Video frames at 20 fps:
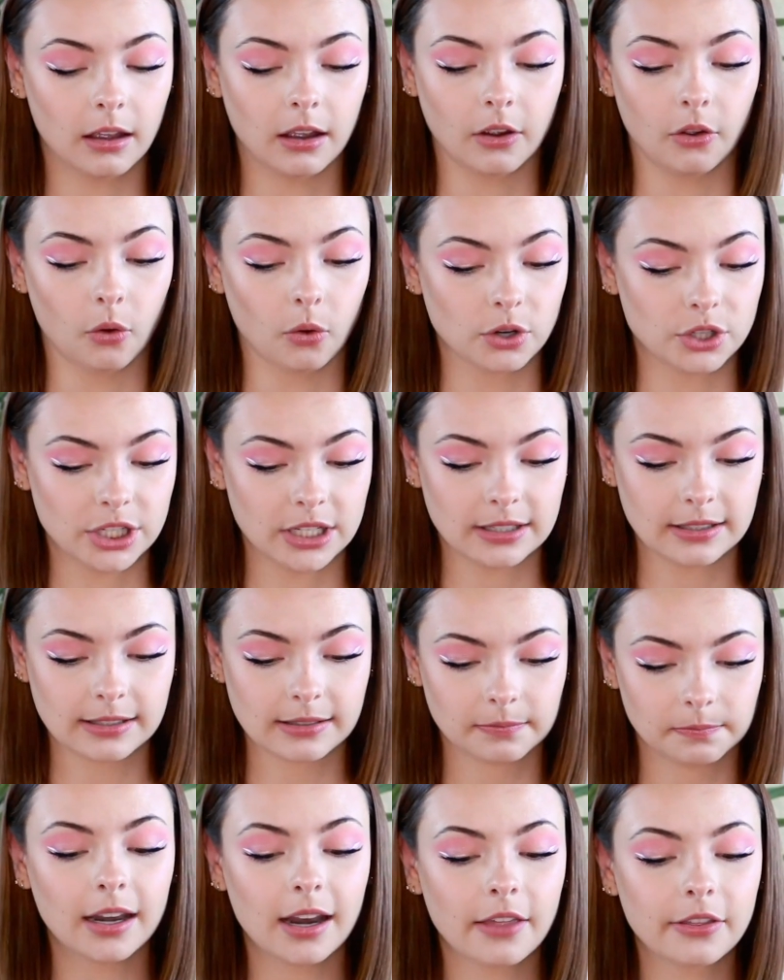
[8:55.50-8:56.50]
gorgeous.
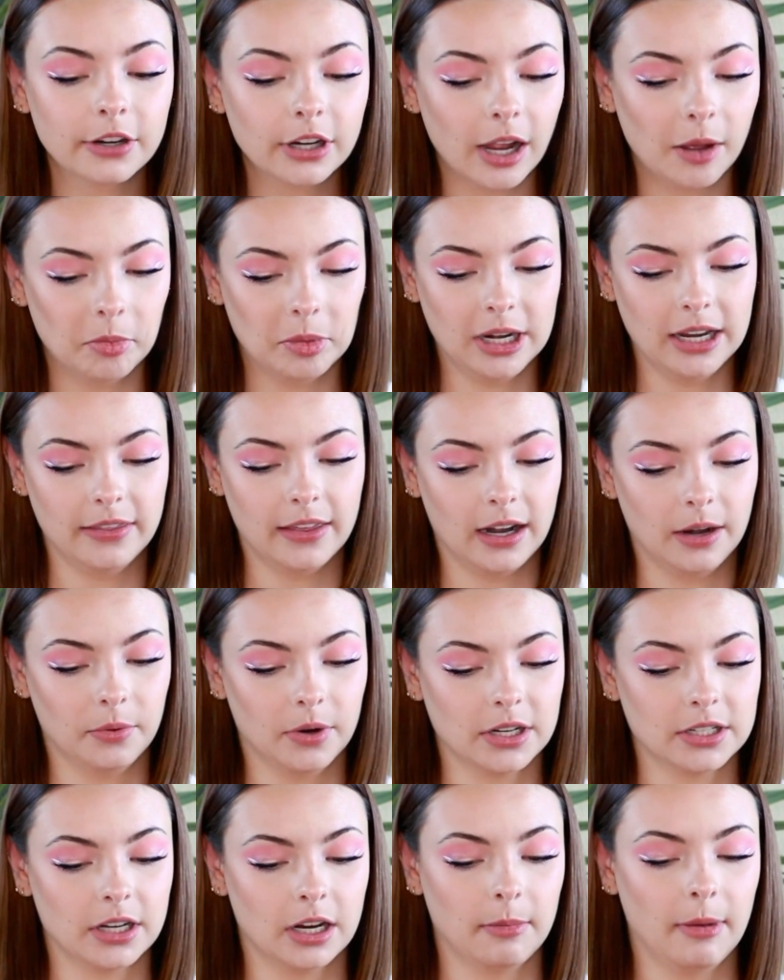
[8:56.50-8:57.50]
Another company that I
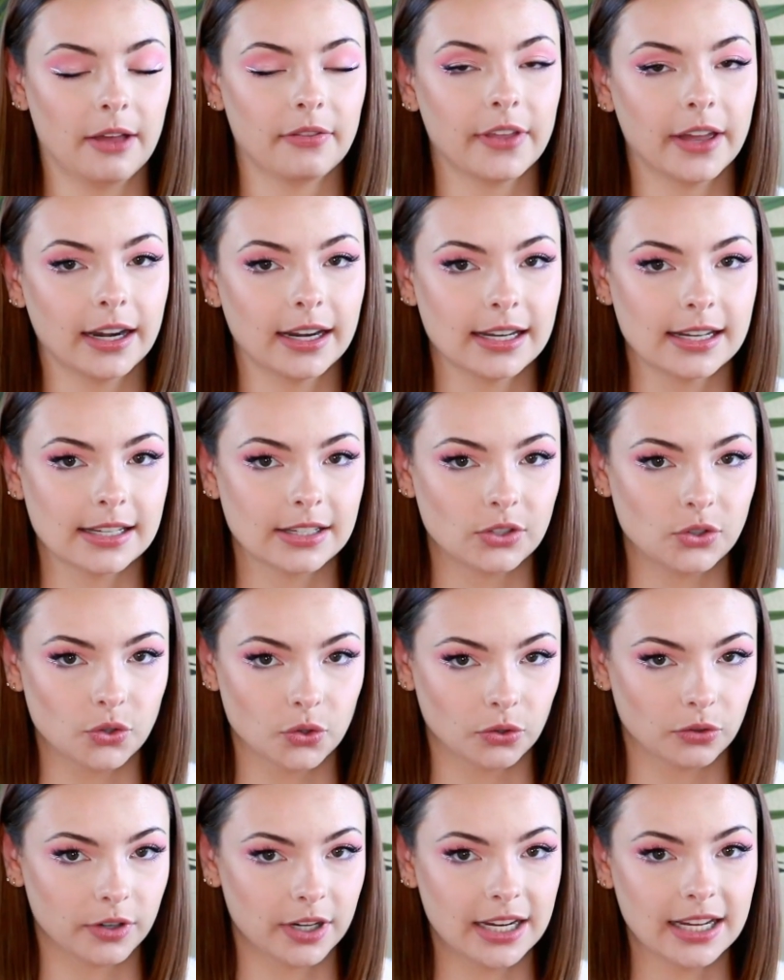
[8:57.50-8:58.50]
want to talk about that is
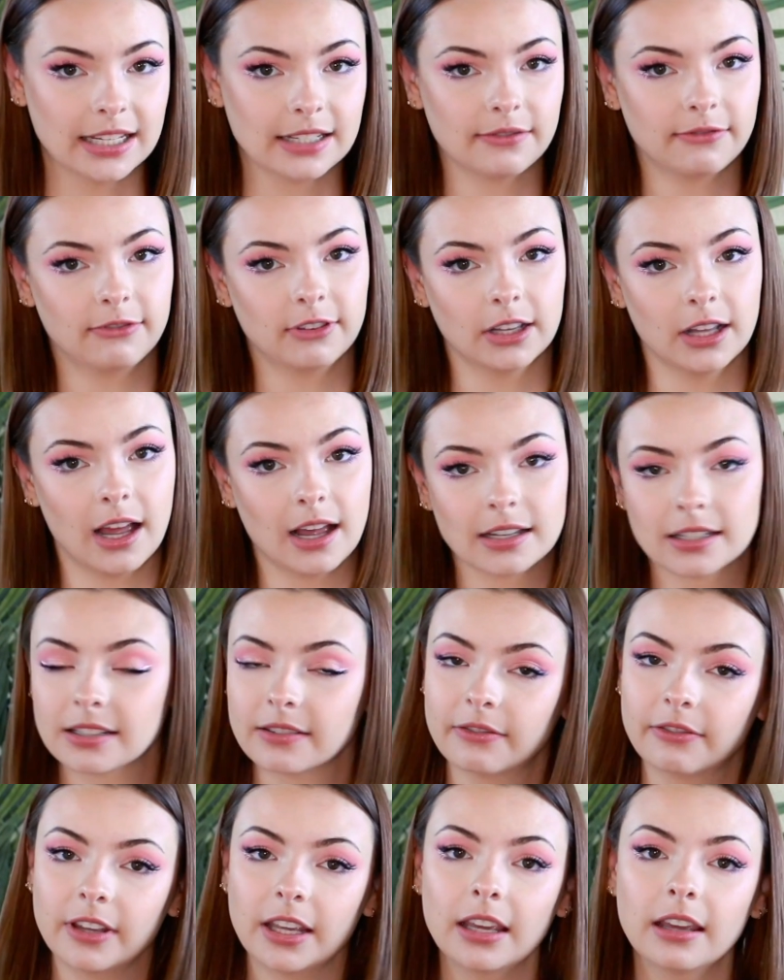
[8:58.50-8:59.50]
jewelry is
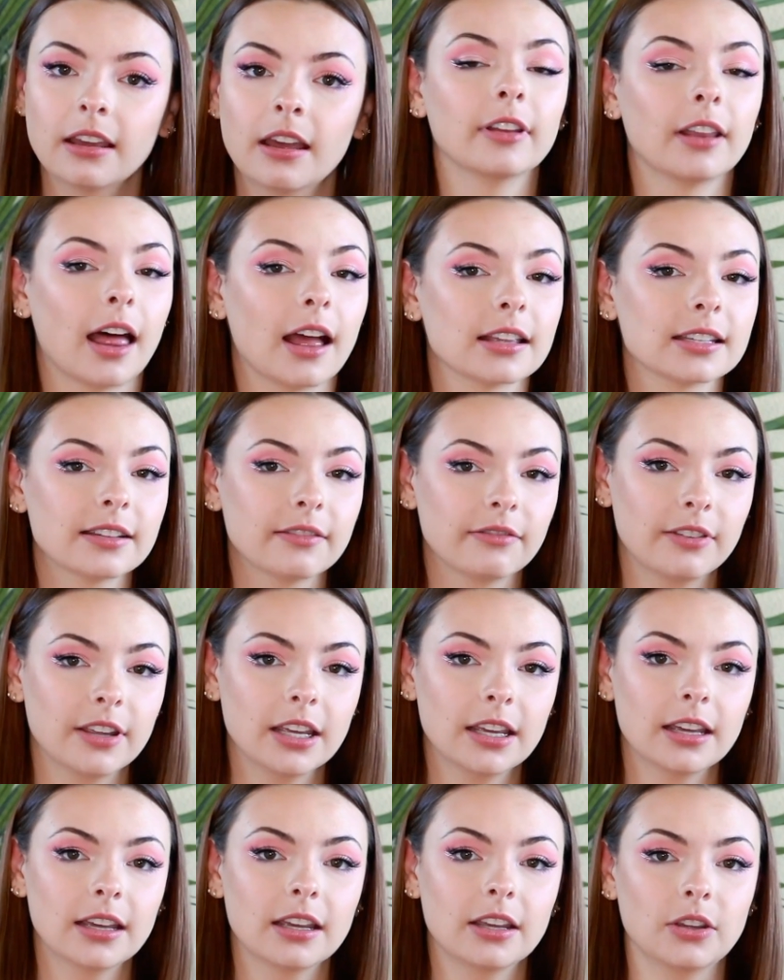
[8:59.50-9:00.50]
Philosophy.
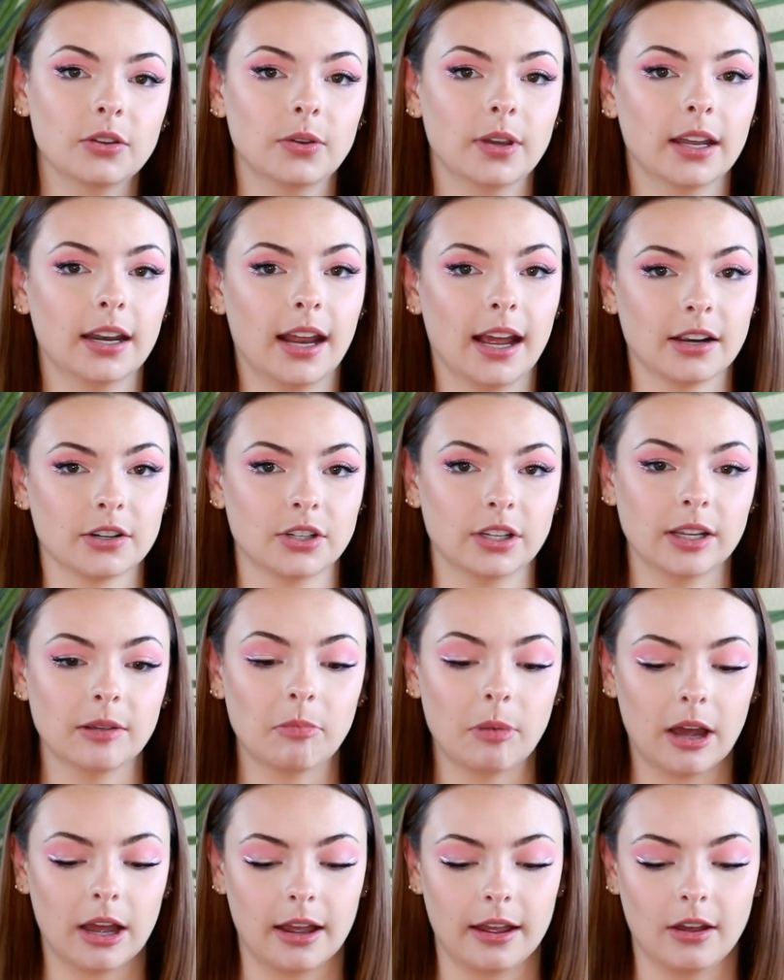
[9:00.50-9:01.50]
Philosophy you can actually
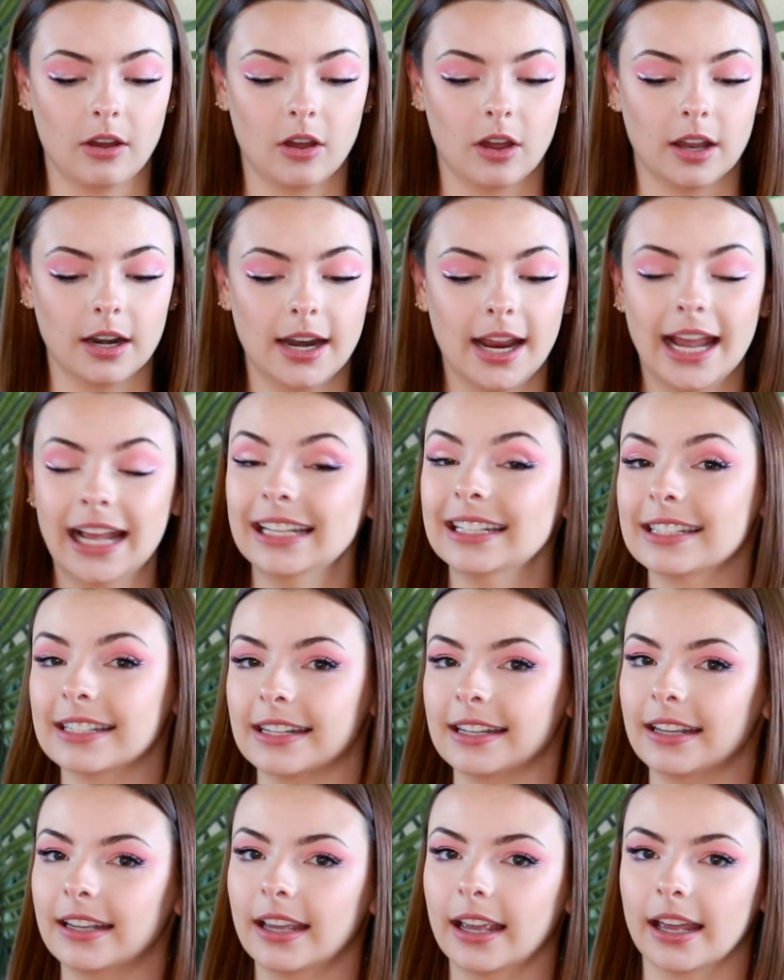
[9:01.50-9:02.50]
buy on
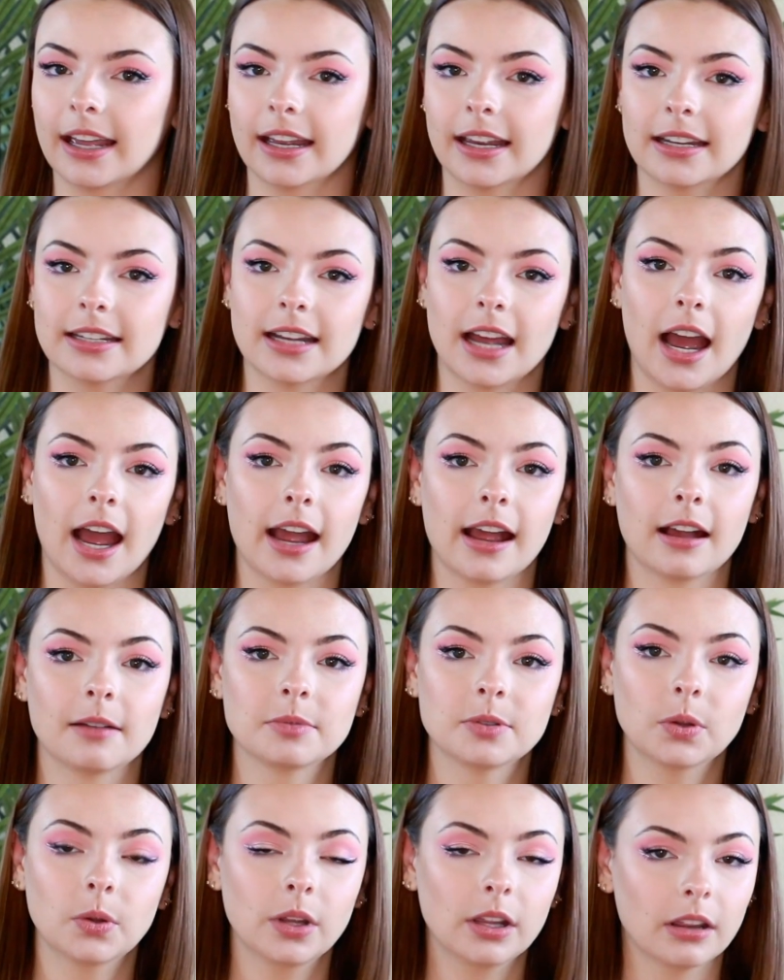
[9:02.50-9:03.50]
Etsy and I
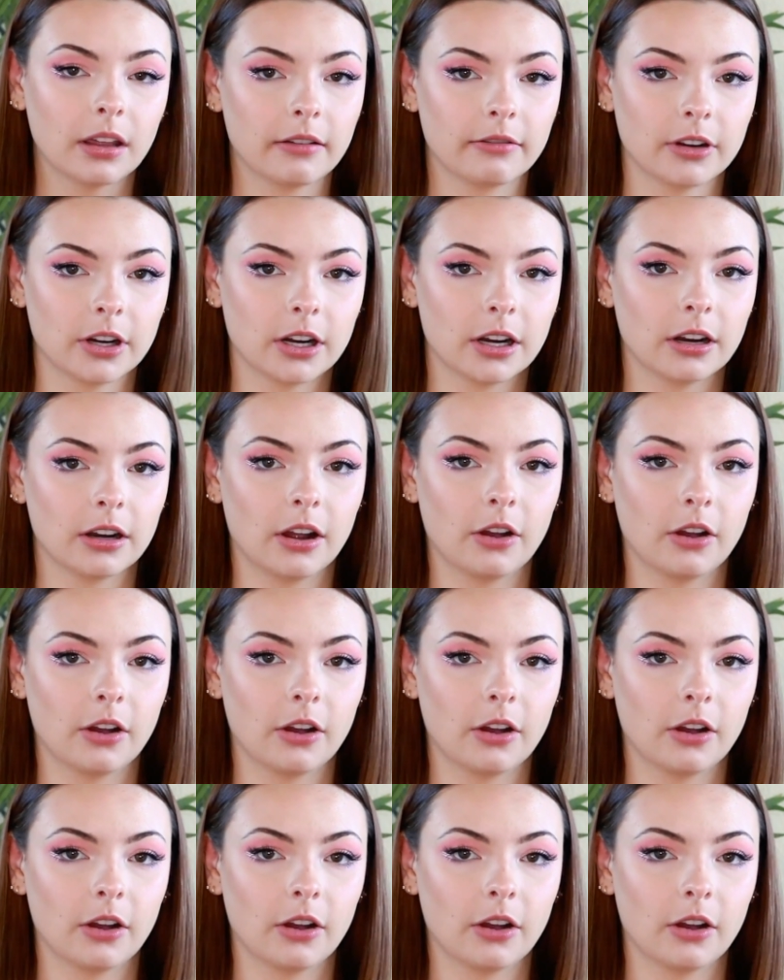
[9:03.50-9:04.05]
absolutely love her.